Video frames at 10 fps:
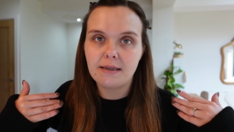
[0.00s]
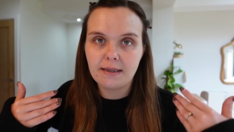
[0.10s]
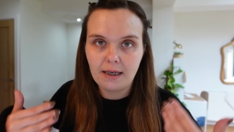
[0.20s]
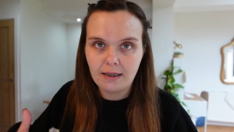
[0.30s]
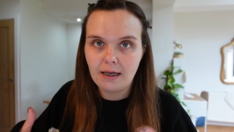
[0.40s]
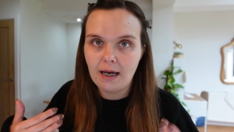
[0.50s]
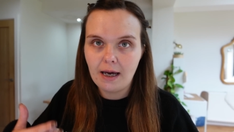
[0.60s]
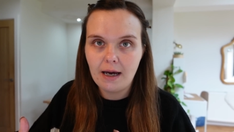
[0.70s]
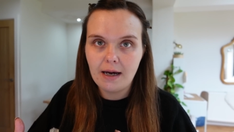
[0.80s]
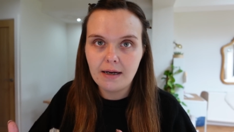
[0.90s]

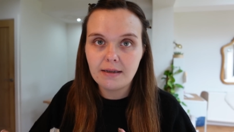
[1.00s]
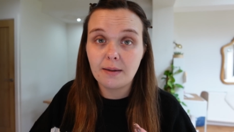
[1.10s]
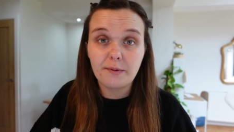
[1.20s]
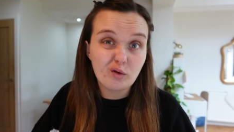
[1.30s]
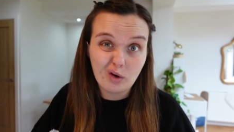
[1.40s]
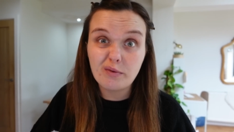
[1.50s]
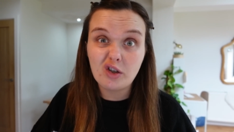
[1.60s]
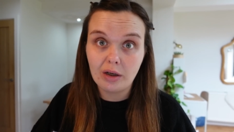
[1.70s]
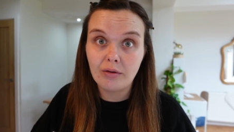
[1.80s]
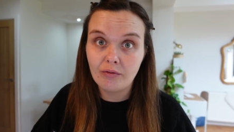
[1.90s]
skincare
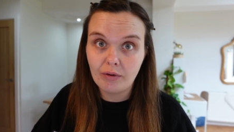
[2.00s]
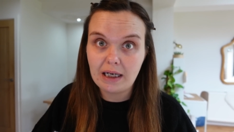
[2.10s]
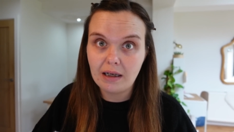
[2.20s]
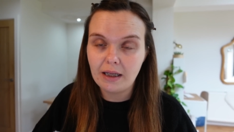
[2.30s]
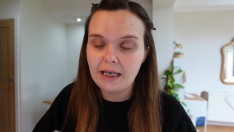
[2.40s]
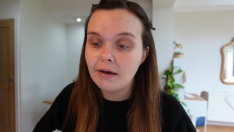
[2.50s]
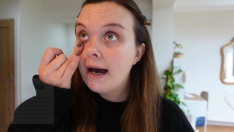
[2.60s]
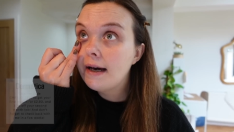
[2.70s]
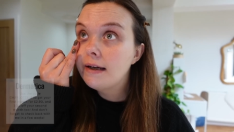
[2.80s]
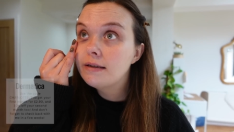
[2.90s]
subscription really.
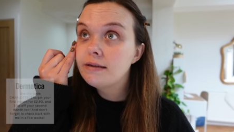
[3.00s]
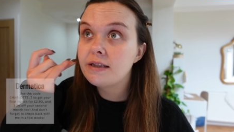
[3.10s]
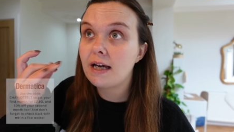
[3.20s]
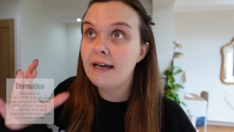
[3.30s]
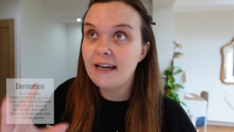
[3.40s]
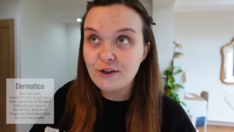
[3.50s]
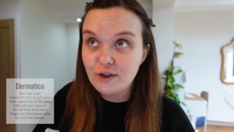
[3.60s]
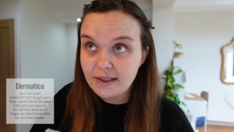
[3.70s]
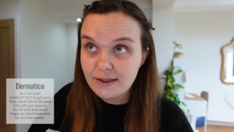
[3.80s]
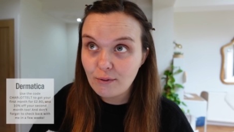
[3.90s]
And it had
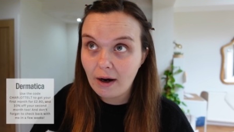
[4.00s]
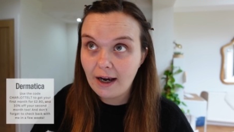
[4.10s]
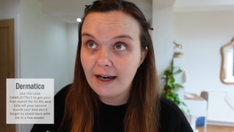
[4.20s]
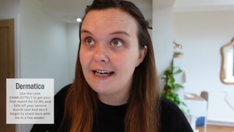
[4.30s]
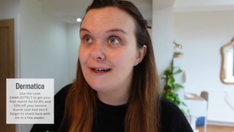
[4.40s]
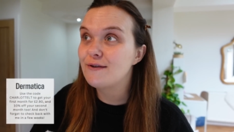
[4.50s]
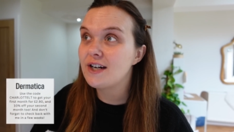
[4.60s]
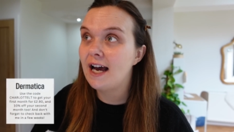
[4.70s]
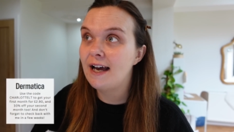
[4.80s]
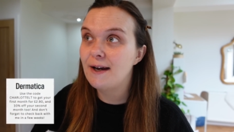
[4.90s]
just arrived.
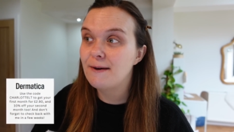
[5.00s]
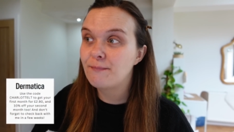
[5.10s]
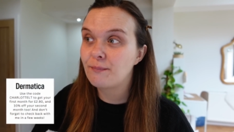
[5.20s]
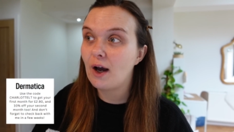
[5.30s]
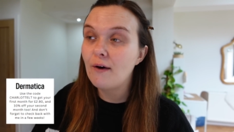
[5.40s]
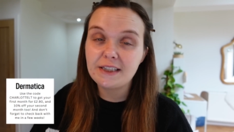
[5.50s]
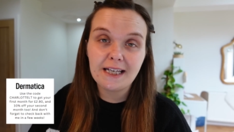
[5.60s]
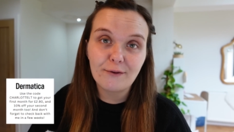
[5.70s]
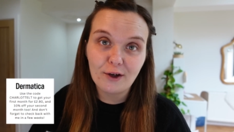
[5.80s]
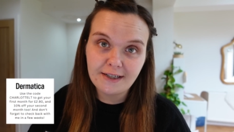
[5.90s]
Obviously
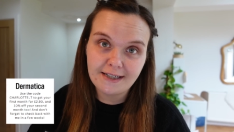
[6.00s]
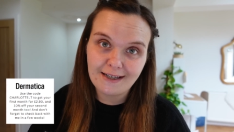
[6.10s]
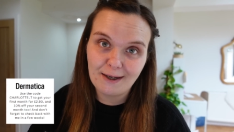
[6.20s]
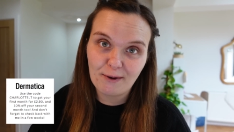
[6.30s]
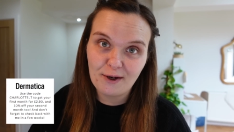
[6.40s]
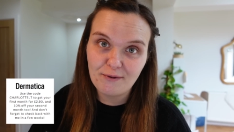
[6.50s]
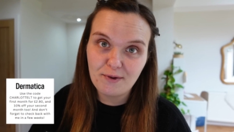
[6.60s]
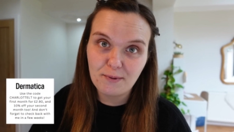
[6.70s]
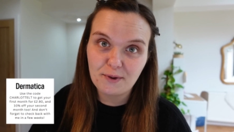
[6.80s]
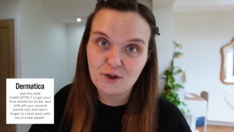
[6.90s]
I've got a discount code if
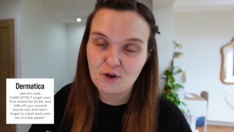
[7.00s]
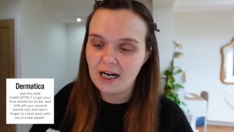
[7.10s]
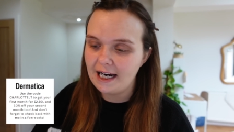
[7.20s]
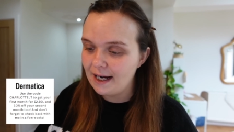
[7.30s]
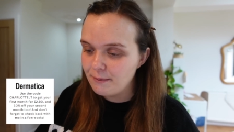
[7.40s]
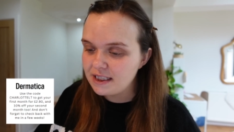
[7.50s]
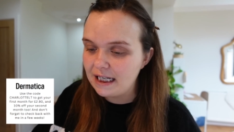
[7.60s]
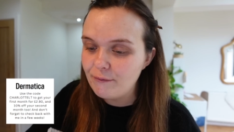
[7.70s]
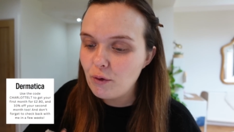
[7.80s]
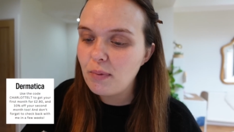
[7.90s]
you want to try it, and I was
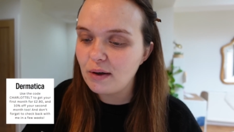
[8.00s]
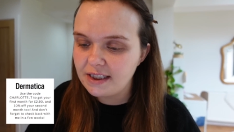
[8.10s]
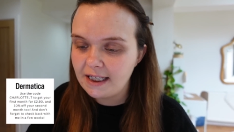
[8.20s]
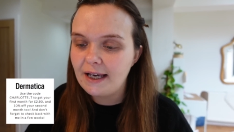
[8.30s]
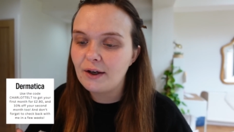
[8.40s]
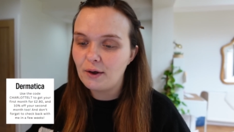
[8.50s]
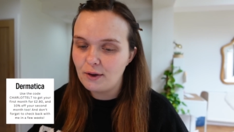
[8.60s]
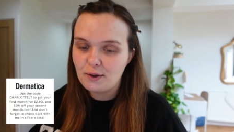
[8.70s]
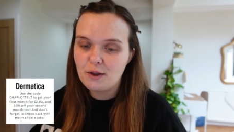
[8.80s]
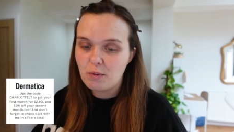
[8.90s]
kind of unboxing it and going
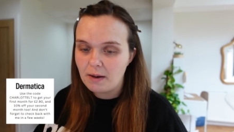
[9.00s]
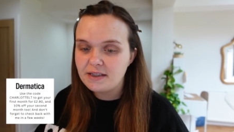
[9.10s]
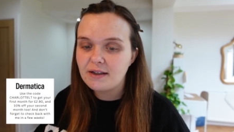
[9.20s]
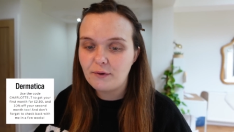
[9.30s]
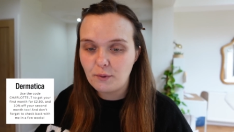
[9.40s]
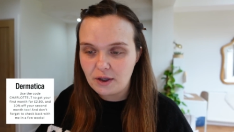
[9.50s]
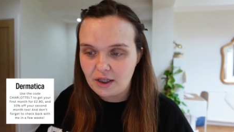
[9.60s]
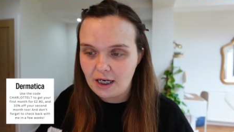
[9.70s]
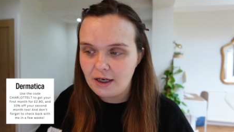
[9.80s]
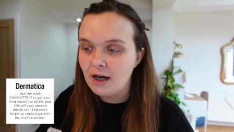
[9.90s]
through the premise of it with
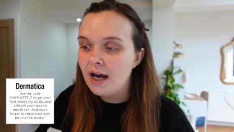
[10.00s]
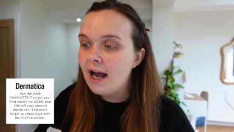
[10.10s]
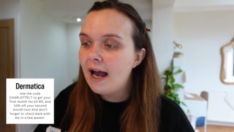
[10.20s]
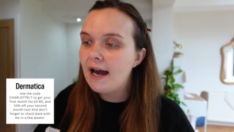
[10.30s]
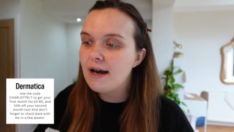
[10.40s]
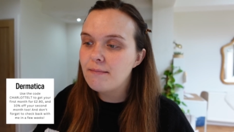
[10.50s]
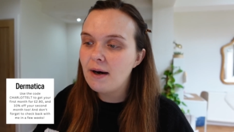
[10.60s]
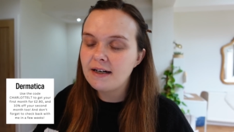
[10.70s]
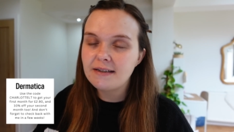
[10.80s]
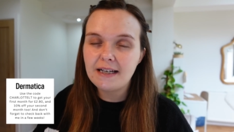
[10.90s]
you. And
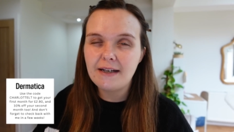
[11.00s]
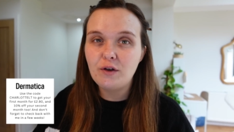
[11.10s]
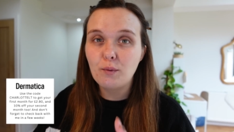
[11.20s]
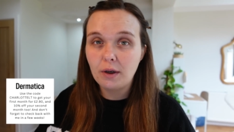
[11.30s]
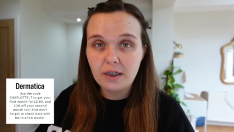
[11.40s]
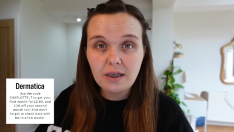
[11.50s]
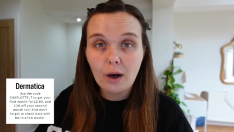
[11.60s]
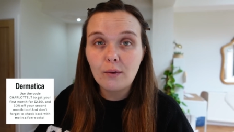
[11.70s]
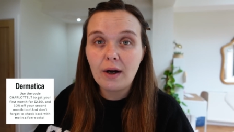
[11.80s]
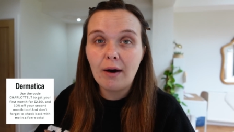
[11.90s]
I said, if you wanted to
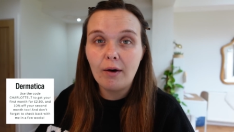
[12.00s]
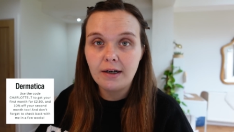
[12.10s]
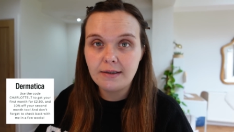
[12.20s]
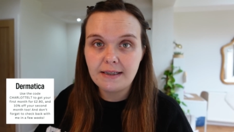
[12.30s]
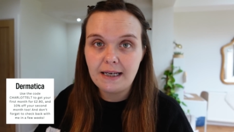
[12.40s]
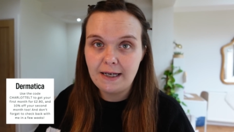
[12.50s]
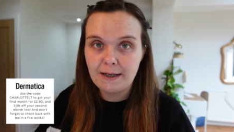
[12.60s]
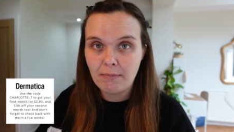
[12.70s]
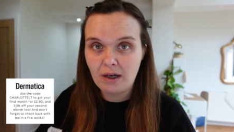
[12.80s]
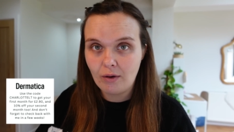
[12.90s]
hold out and see
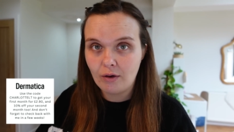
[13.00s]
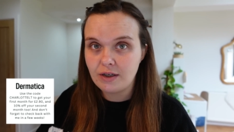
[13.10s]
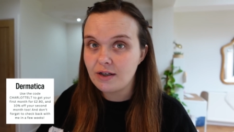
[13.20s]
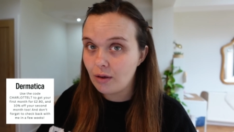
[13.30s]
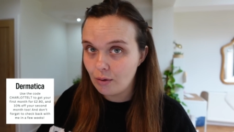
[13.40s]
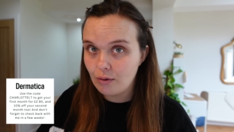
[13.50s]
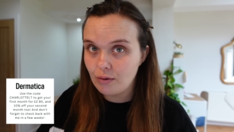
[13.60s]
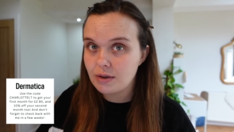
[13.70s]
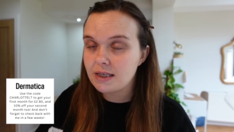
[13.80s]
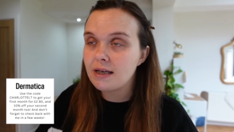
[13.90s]
my honest
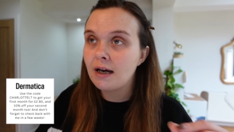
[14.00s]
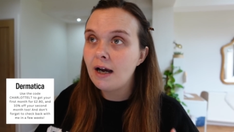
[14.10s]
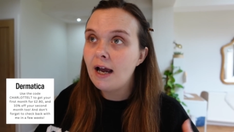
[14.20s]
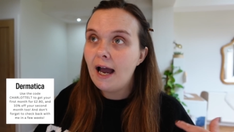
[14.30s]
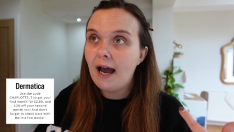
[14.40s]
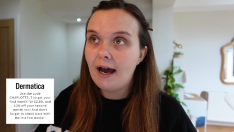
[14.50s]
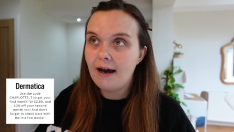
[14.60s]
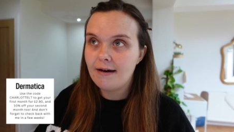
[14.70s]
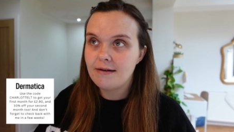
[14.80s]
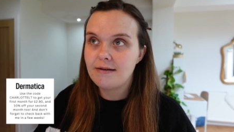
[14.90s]
thoughts
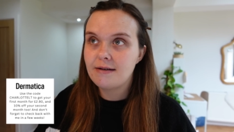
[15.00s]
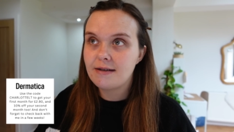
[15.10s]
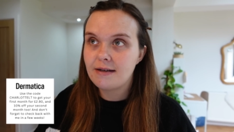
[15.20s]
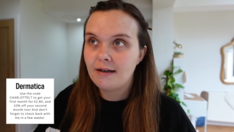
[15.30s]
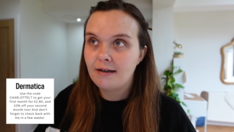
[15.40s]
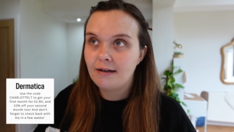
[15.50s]
as,